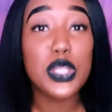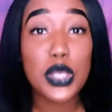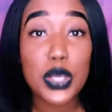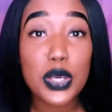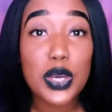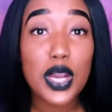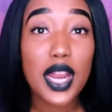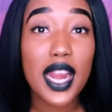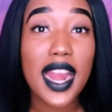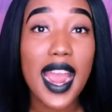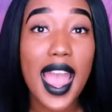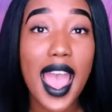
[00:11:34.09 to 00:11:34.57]

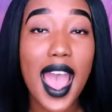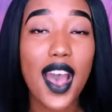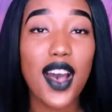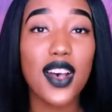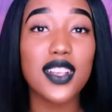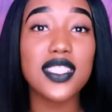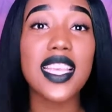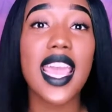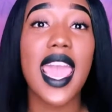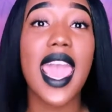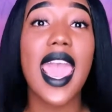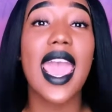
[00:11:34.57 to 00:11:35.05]
to her
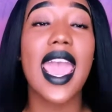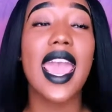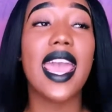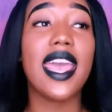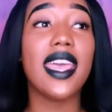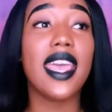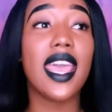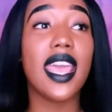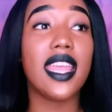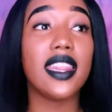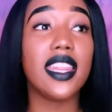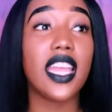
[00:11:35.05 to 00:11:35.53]
house,
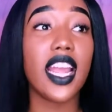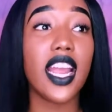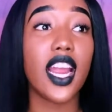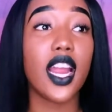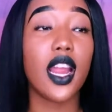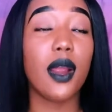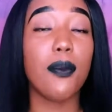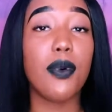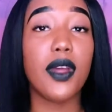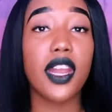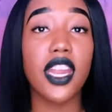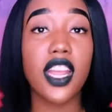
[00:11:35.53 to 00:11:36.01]
and
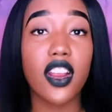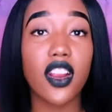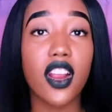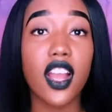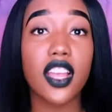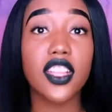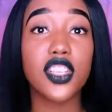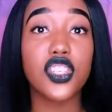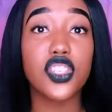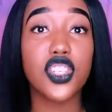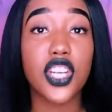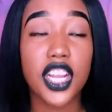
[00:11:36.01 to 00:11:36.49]
they're putting
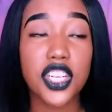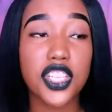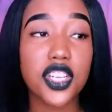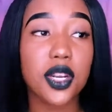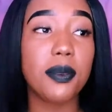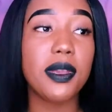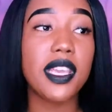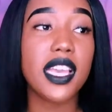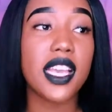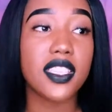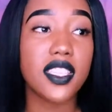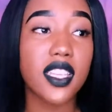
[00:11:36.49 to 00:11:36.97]
her on the
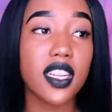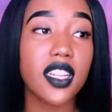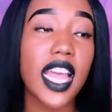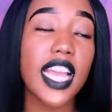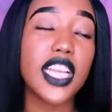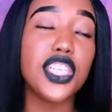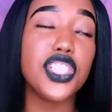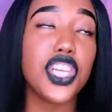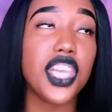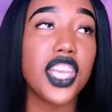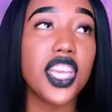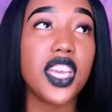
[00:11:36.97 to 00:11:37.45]
stretcher because they're
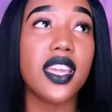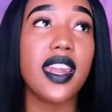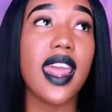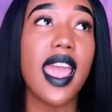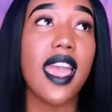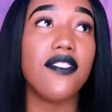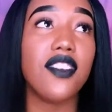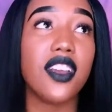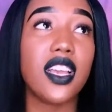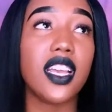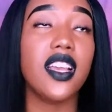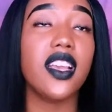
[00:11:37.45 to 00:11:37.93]
like, she could
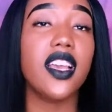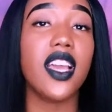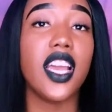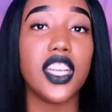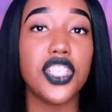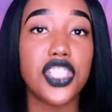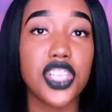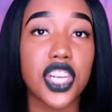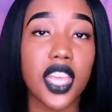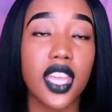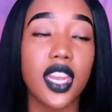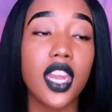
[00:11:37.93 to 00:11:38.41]
have a
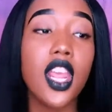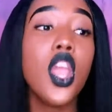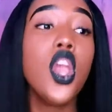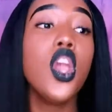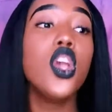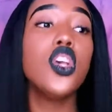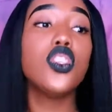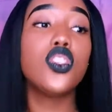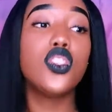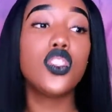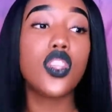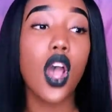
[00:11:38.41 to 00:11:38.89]
concussion,
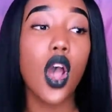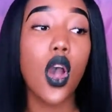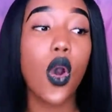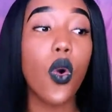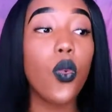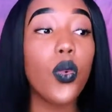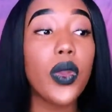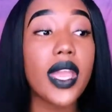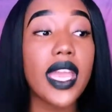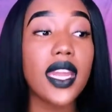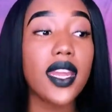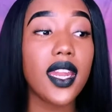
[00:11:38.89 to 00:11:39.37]

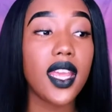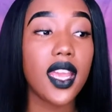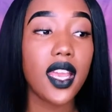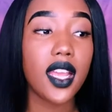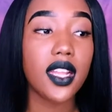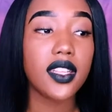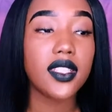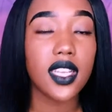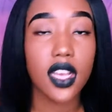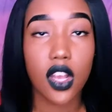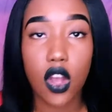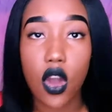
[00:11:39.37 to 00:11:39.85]
so we
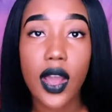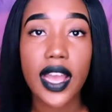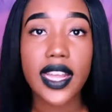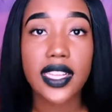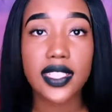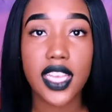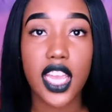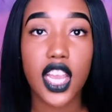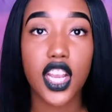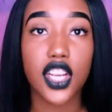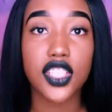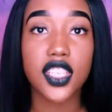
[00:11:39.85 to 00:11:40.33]
need to go
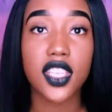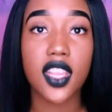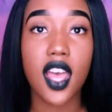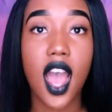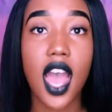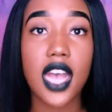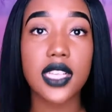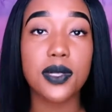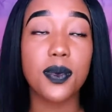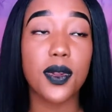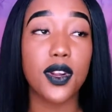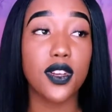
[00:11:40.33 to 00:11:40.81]
ahead and take her to
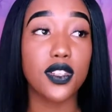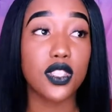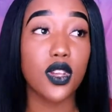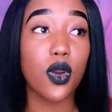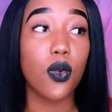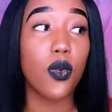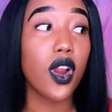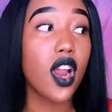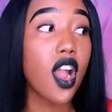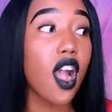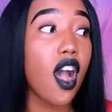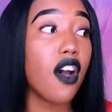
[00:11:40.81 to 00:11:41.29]
the hospital.
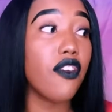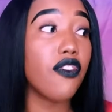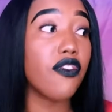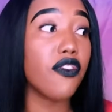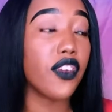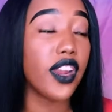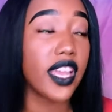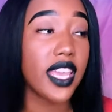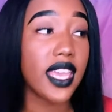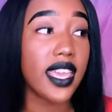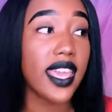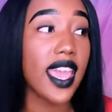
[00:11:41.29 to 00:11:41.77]
So we're
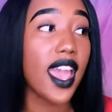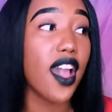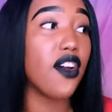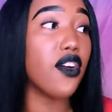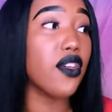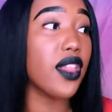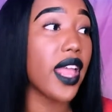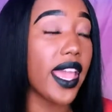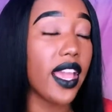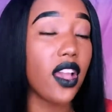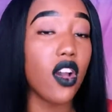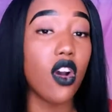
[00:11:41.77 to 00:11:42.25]
all freaking
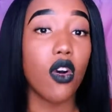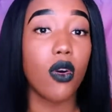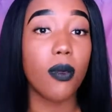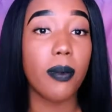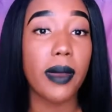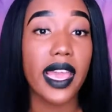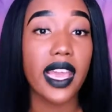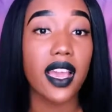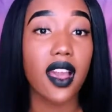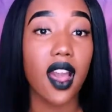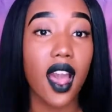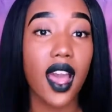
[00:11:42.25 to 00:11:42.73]
out, like,
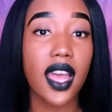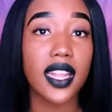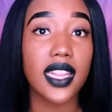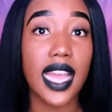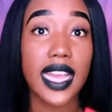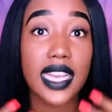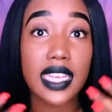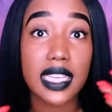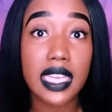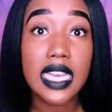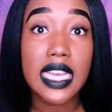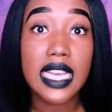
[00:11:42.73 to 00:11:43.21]
oh my
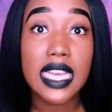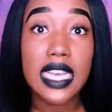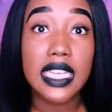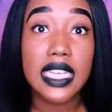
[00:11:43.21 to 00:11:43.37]
god, like,